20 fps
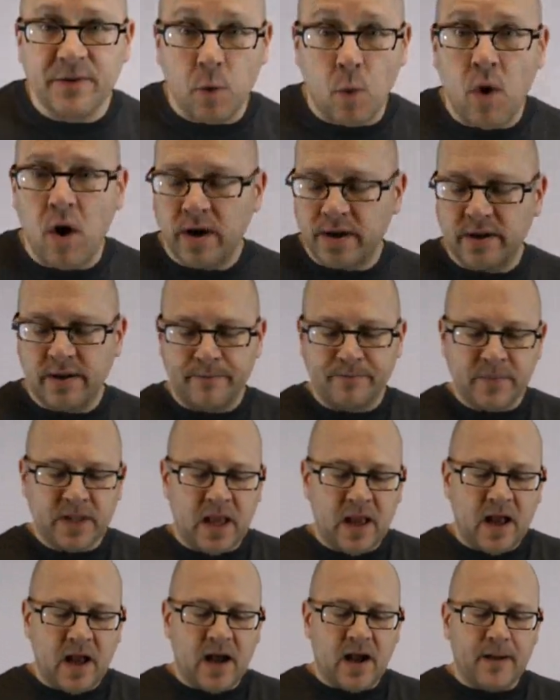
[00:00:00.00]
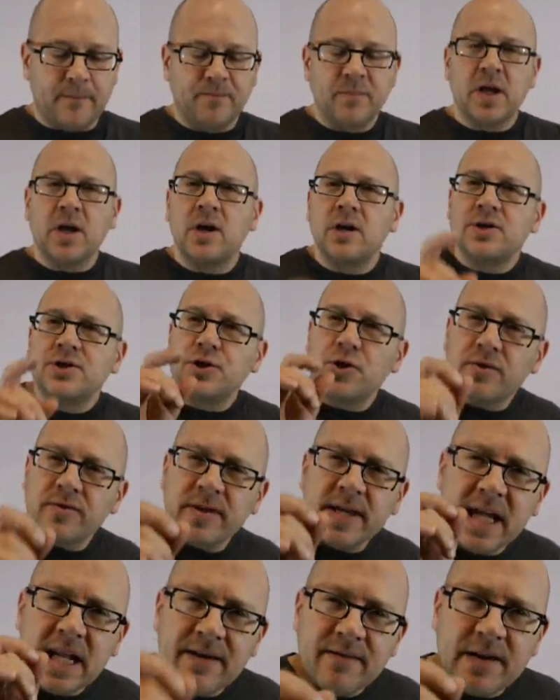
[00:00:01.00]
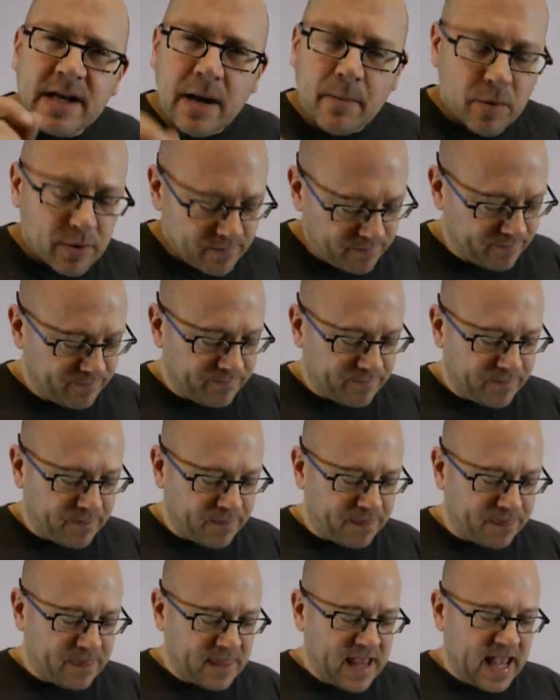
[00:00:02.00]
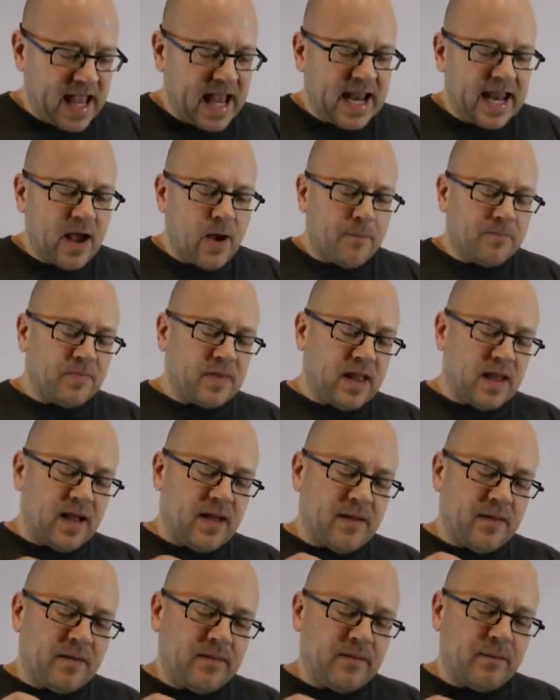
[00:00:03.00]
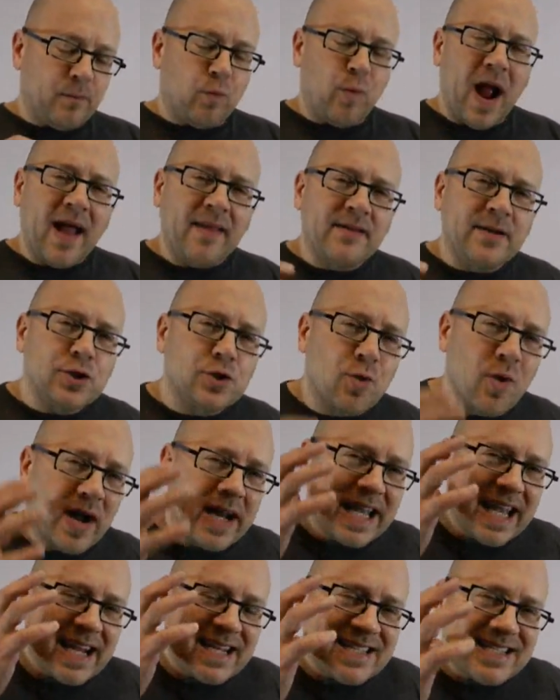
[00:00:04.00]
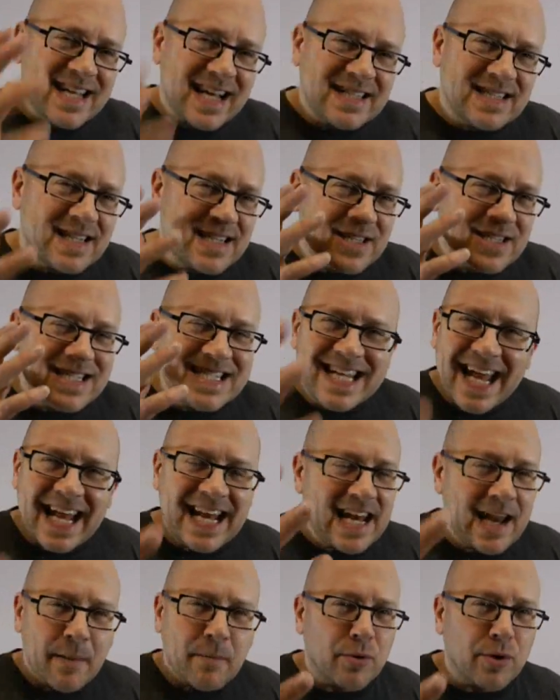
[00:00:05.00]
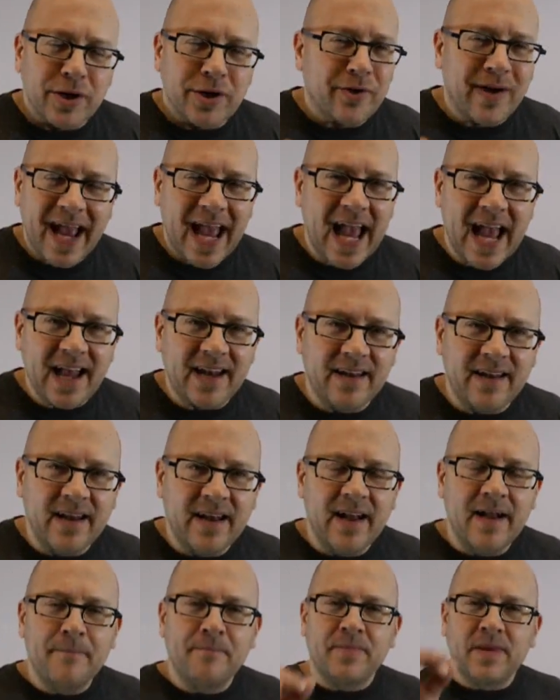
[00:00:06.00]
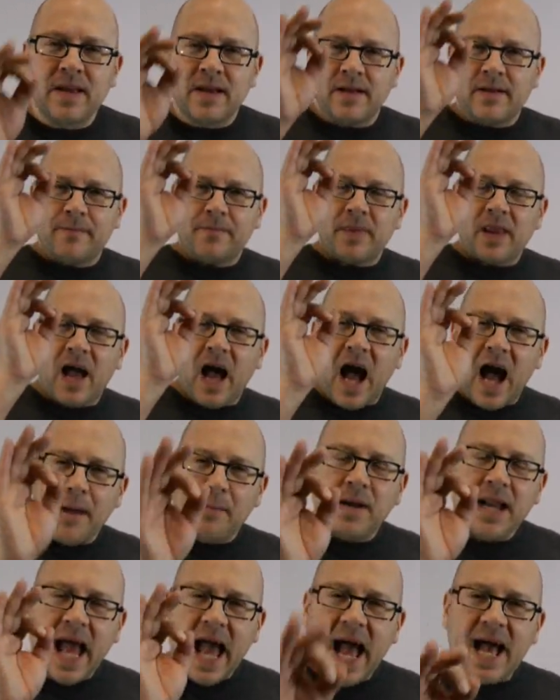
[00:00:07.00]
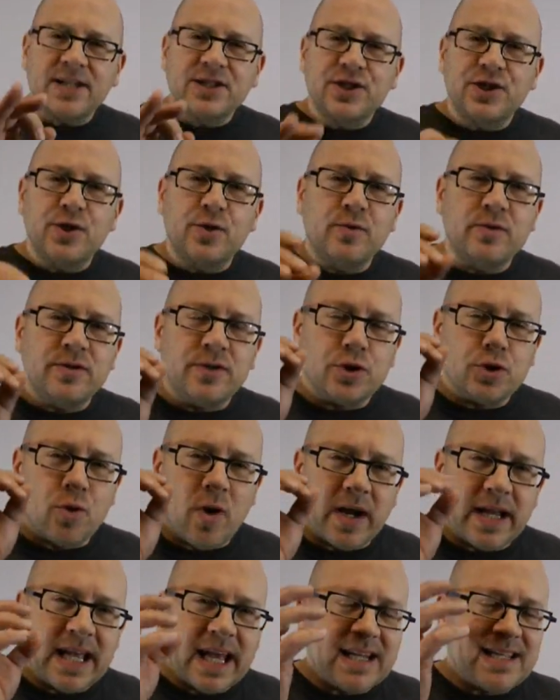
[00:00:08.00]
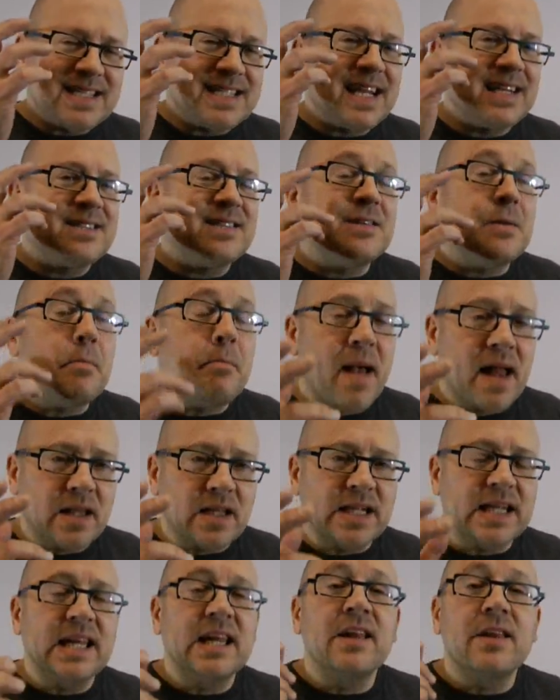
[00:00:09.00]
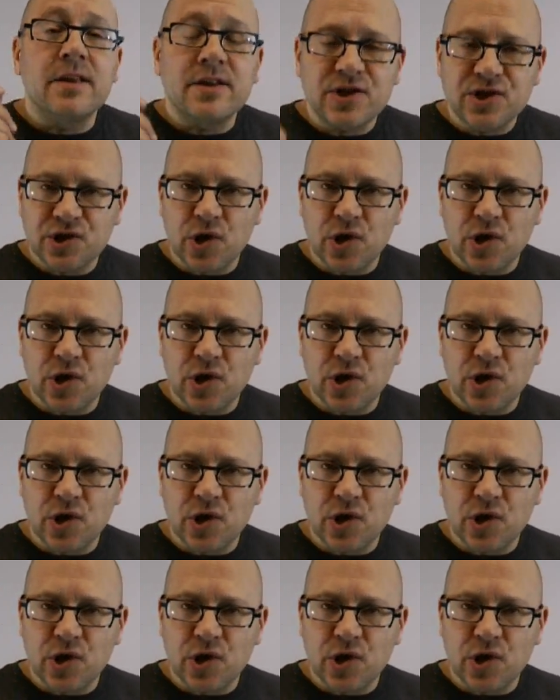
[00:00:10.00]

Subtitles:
if you want. So you're thinking of a number. Now, rather than trying to get a sense of this dead number in your head, I'm going to ask you to try to get a sense of the melody, the